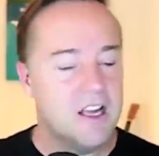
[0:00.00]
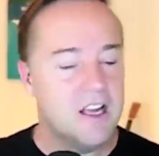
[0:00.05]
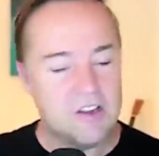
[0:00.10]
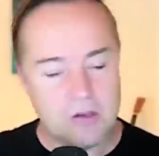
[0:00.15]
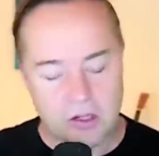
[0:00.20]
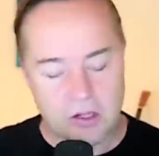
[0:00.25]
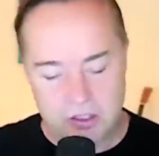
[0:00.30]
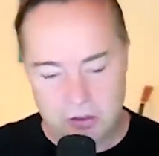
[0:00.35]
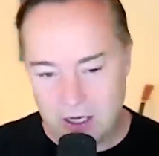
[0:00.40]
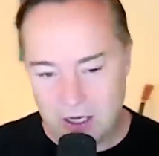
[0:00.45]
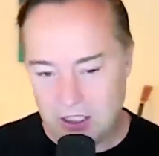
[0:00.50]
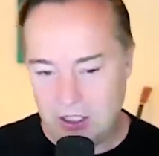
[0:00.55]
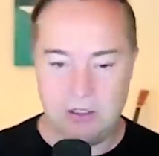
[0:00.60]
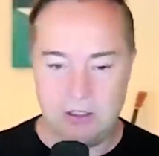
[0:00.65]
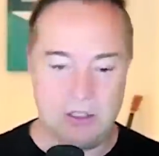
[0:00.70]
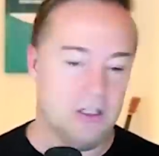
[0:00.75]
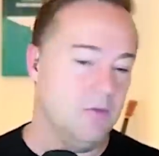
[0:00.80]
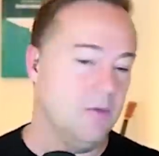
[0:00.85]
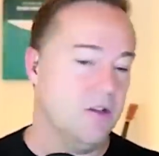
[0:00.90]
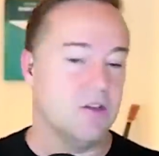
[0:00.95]
It's also on
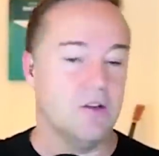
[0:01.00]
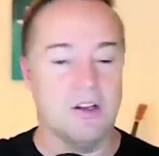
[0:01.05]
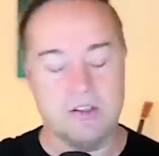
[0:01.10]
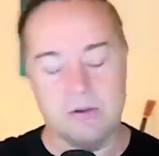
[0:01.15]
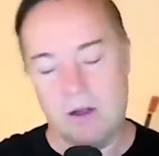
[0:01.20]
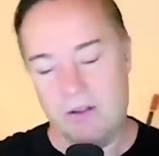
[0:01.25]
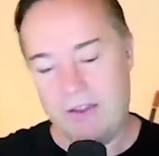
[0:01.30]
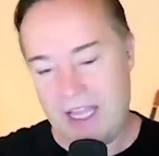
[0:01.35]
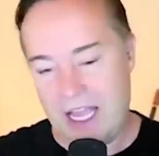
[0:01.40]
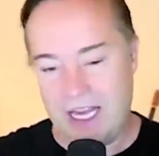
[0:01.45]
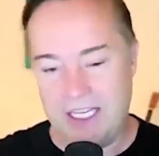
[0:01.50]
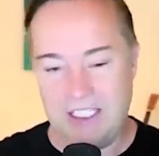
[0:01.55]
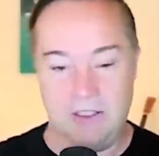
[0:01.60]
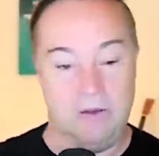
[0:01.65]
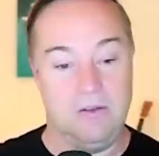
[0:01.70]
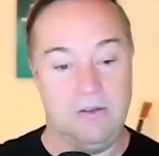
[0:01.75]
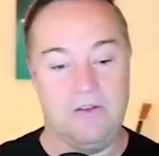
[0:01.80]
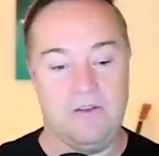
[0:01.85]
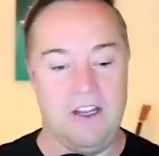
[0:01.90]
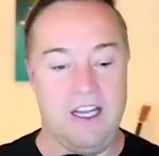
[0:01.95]
YouTube. It's also on the
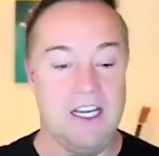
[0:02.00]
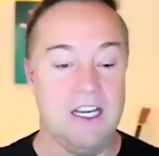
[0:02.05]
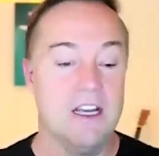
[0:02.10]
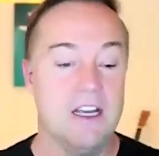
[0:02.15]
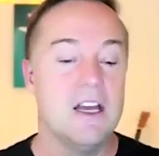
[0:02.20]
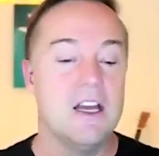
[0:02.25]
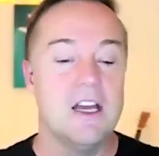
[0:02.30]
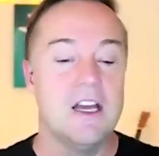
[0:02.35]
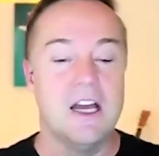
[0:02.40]
iTunes feed.